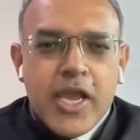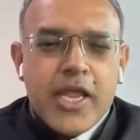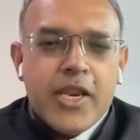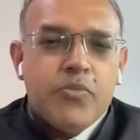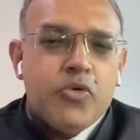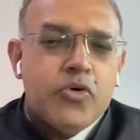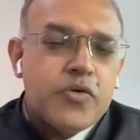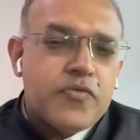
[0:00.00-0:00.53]
and a
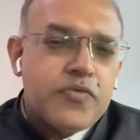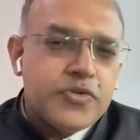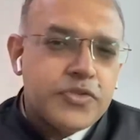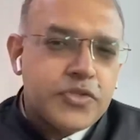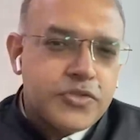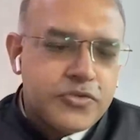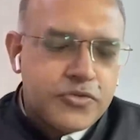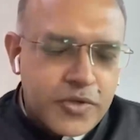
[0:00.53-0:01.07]
more
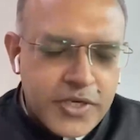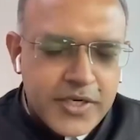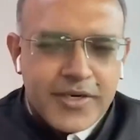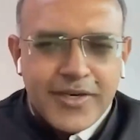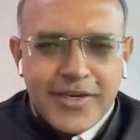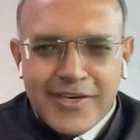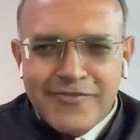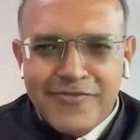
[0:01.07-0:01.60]
efficient
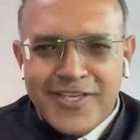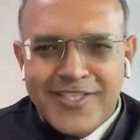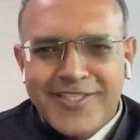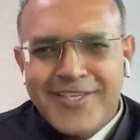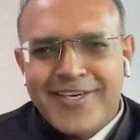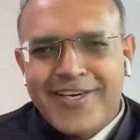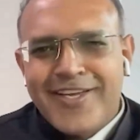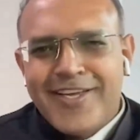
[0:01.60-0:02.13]
trader,
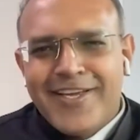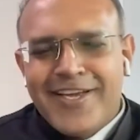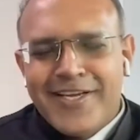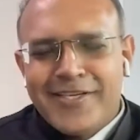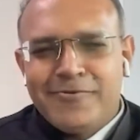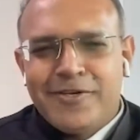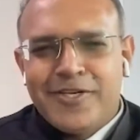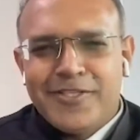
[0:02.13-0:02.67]
investor,
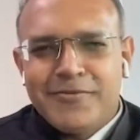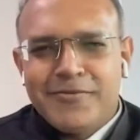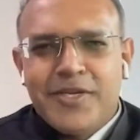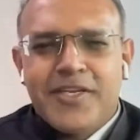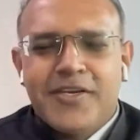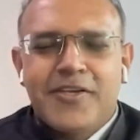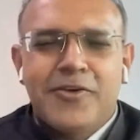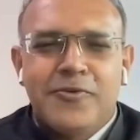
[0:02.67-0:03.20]
as well as a
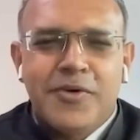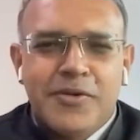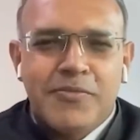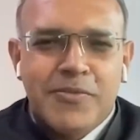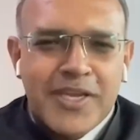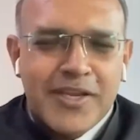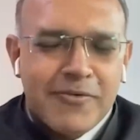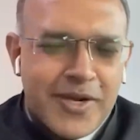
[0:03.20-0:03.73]
better human
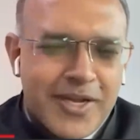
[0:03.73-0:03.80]
being.